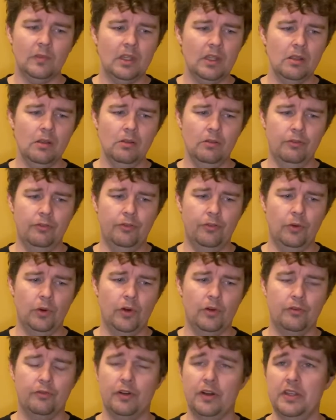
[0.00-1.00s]

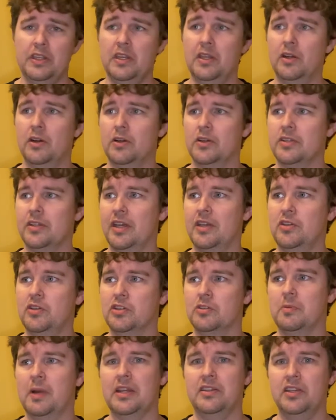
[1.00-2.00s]
For years, I
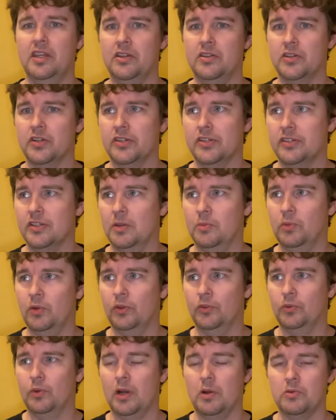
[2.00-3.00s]
used my teacher's
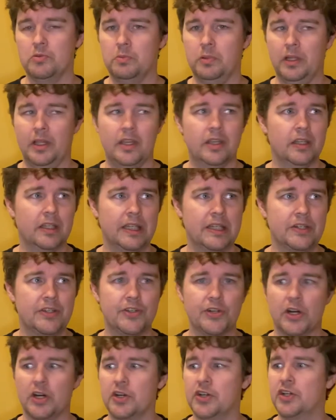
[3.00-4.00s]
cymbals when I was playing in
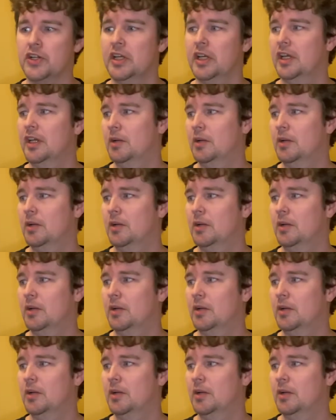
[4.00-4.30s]
church.